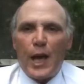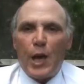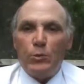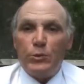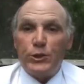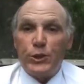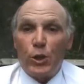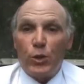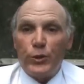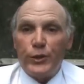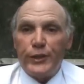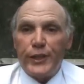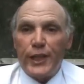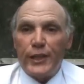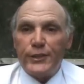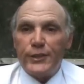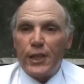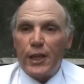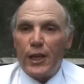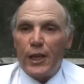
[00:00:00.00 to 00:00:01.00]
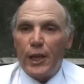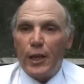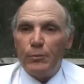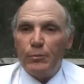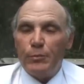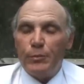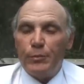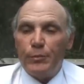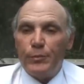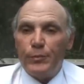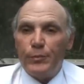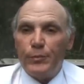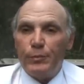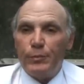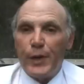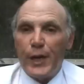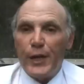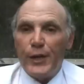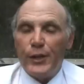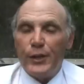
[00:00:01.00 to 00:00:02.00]
I was told at that time
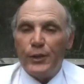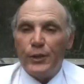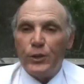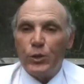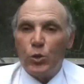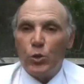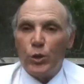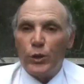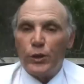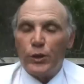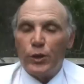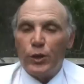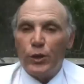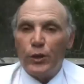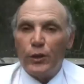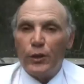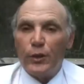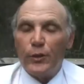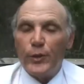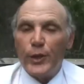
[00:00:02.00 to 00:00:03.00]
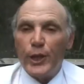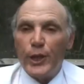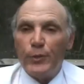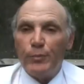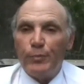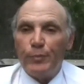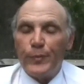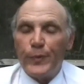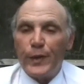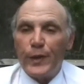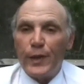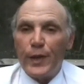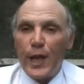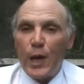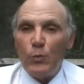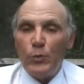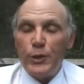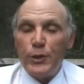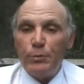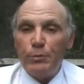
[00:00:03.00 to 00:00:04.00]
by the court clerk that
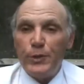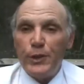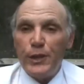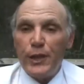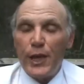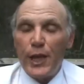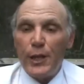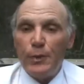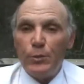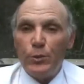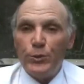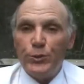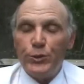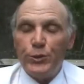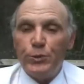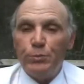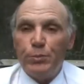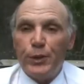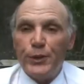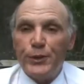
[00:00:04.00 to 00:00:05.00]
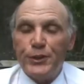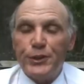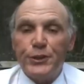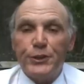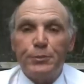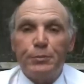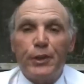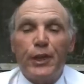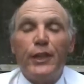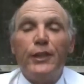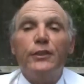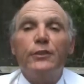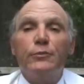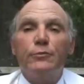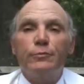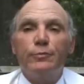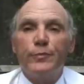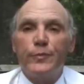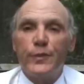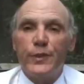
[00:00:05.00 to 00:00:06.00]
I wouldn't be able to participate
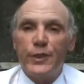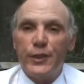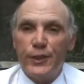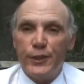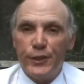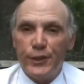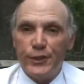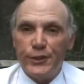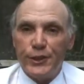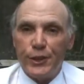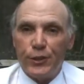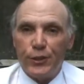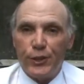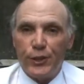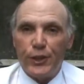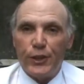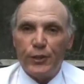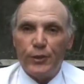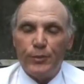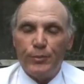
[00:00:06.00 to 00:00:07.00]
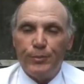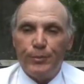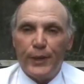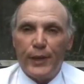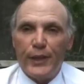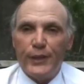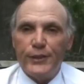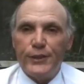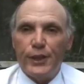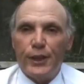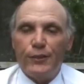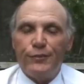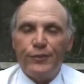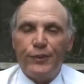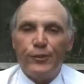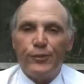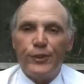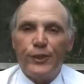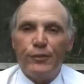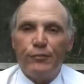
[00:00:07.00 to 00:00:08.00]
in this hearing by
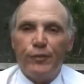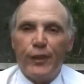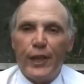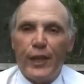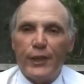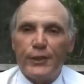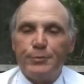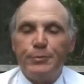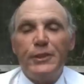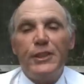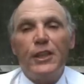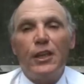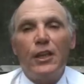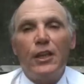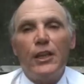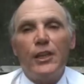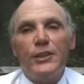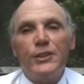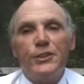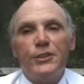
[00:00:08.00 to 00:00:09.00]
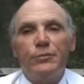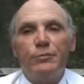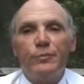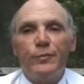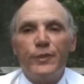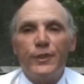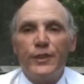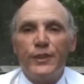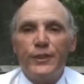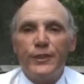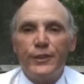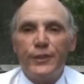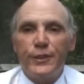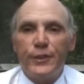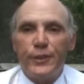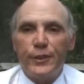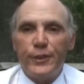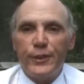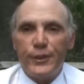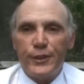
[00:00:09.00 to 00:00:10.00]
telephone and fax because
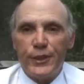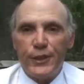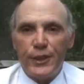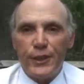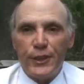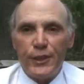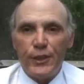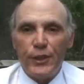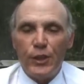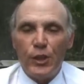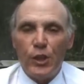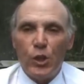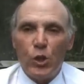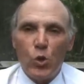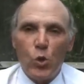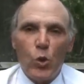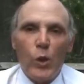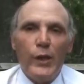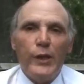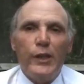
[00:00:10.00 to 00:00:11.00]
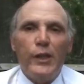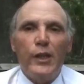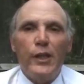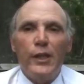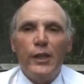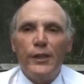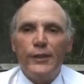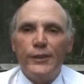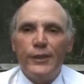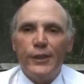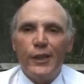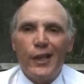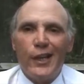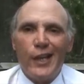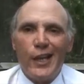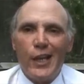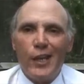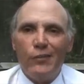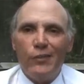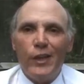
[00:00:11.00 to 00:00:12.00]
the court did not
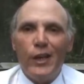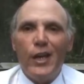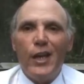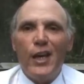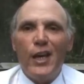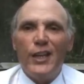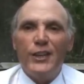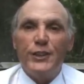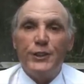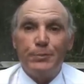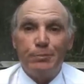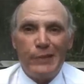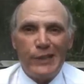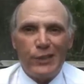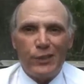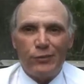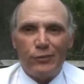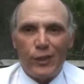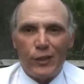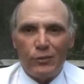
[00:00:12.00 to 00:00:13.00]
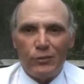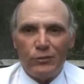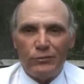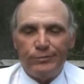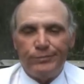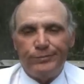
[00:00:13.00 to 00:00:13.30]
have a speakerphone.